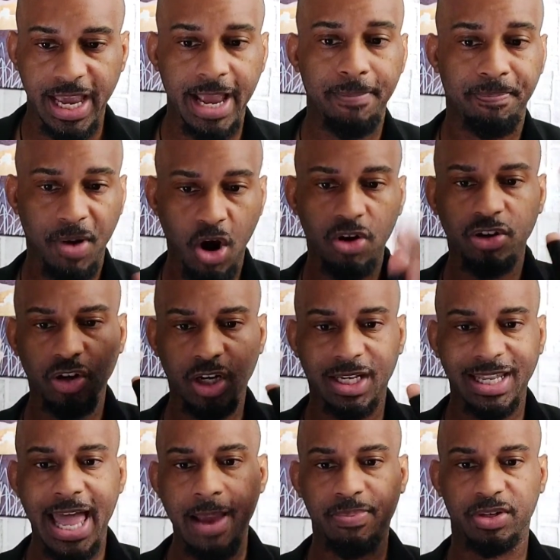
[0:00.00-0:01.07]
and partner
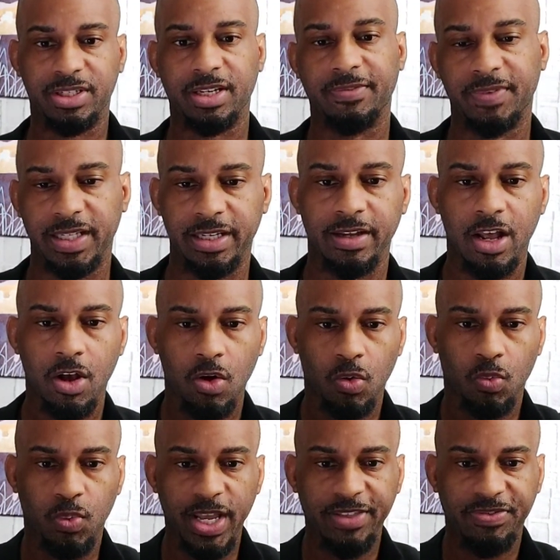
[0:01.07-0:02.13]
collaboratively
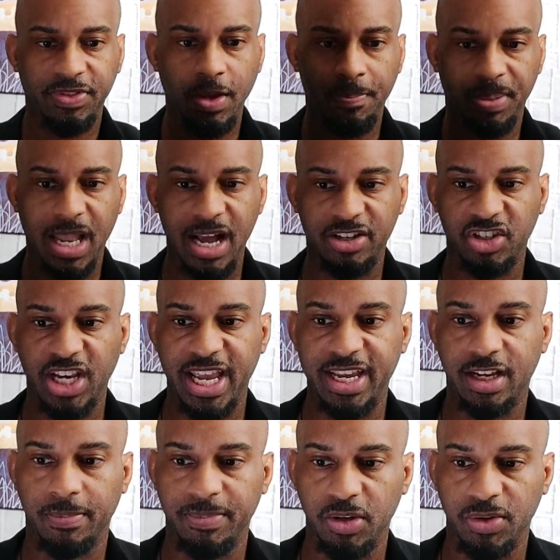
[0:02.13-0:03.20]
with the
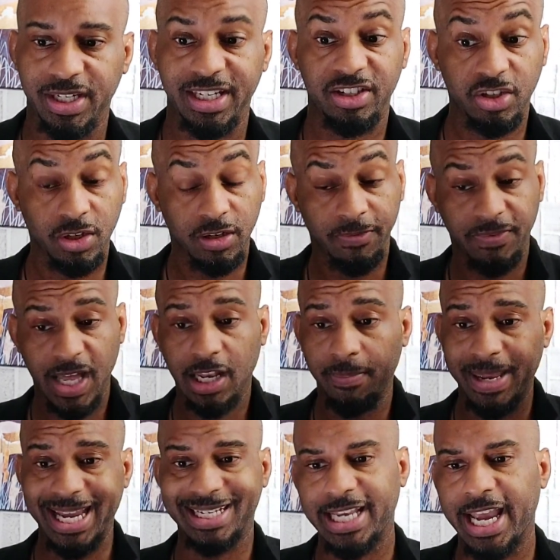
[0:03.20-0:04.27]
blockchain community to
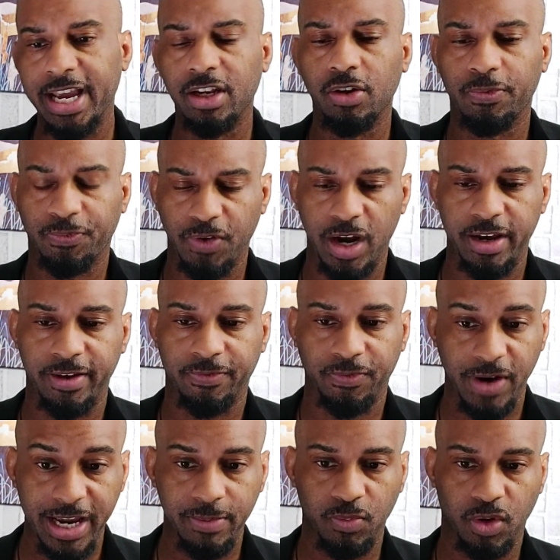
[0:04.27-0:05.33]
develop a tailored
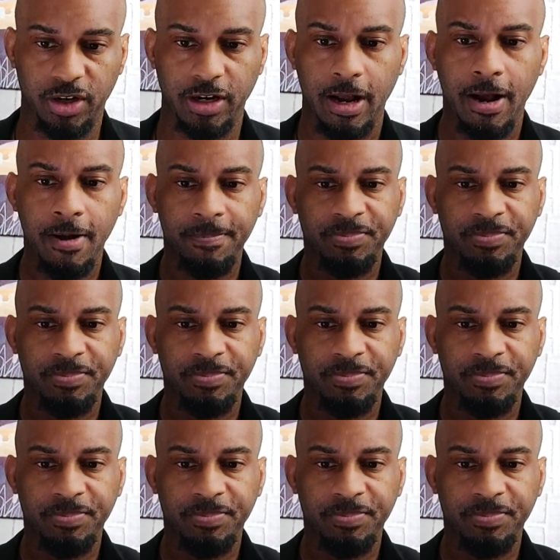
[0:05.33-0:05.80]
framework